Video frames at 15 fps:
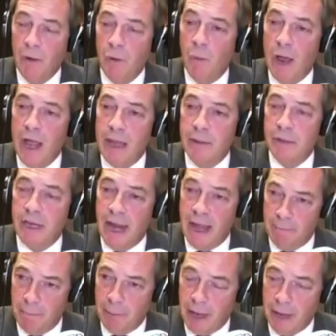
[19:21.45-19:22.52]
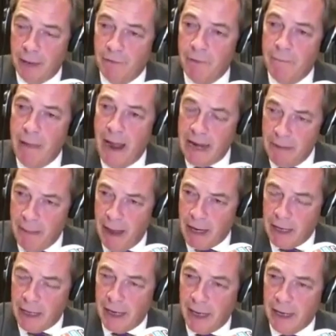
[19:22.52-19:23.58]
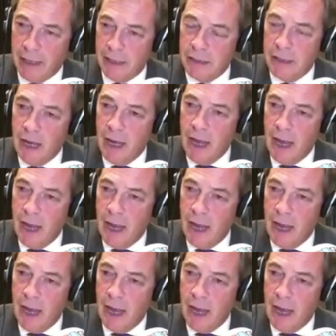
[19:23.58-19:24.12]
where he was an MP for many, many years.